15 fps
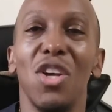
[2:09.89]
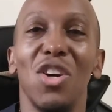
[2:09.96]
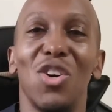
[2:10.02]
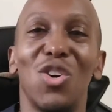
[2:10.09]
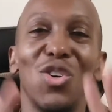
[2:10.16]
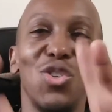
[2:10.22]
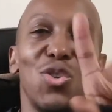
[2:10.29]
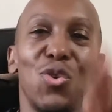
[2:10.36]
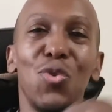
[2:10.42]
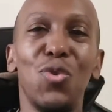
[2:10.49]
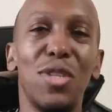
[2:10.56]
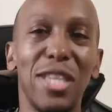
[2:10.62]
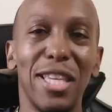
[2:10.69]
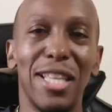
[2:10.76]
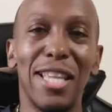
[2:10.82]
or
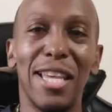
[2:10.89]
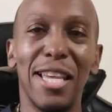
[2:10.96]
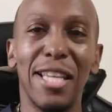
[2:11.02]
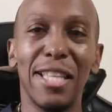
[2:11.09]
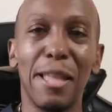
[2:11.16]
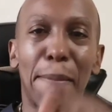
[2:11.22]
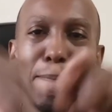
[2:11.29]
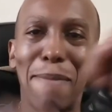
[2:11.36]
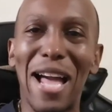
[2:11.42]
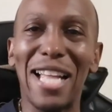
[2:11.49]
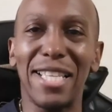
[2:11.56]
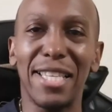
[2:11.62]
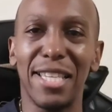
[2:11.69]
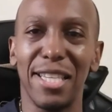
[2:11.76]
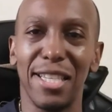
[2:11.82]
using the
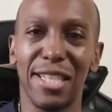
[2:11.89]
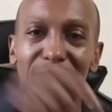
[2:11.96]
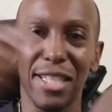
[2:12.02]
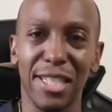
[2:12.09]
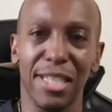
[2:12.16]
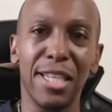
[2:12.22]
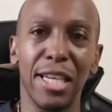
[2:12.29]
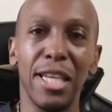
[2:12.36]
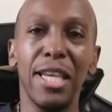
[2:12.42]
Mantis.